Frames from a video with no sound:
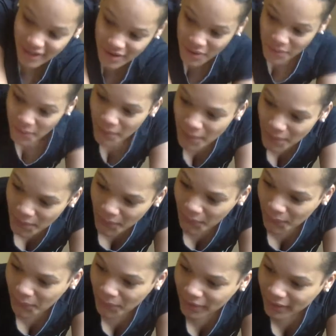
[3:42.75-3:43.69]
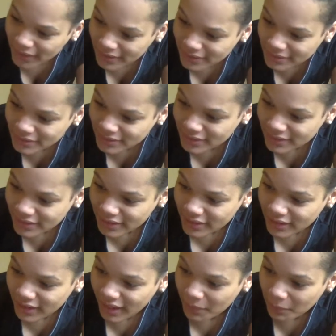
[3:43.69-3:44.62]
Woo!
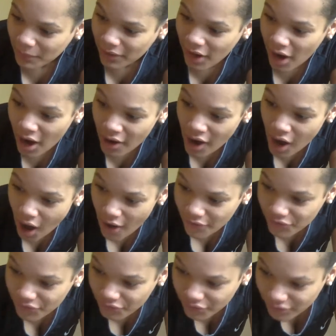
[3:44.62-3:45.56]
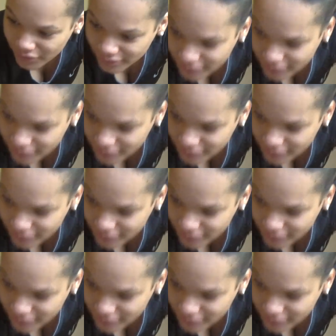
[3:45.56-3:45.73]
And we are off.